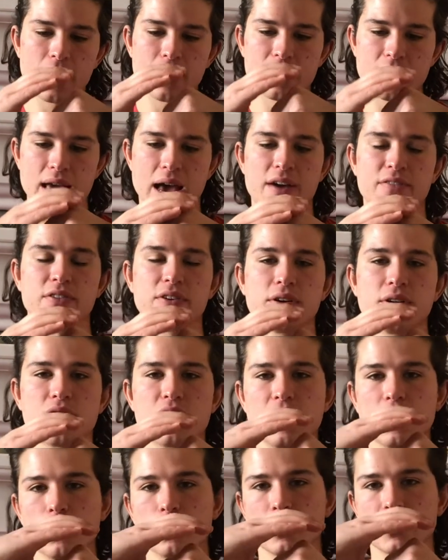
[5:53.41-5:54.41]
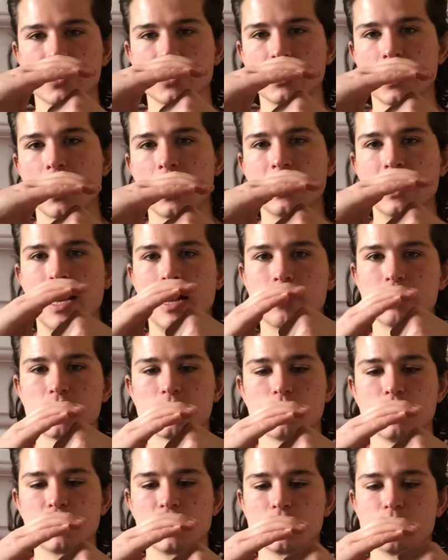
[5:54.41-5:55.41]
they have a thing called a
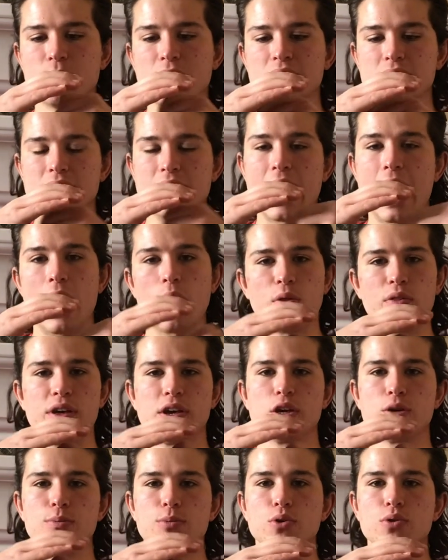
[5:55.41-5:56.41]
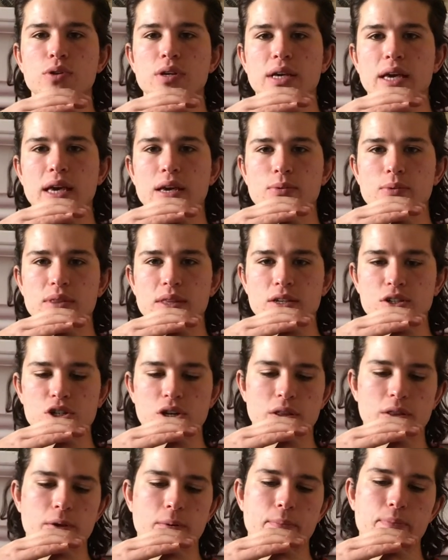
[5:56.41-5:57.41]
synapse, which is basically how they communicate with each
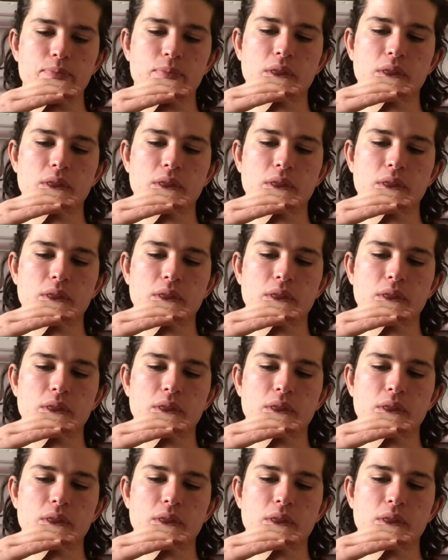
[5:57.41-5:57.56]
other.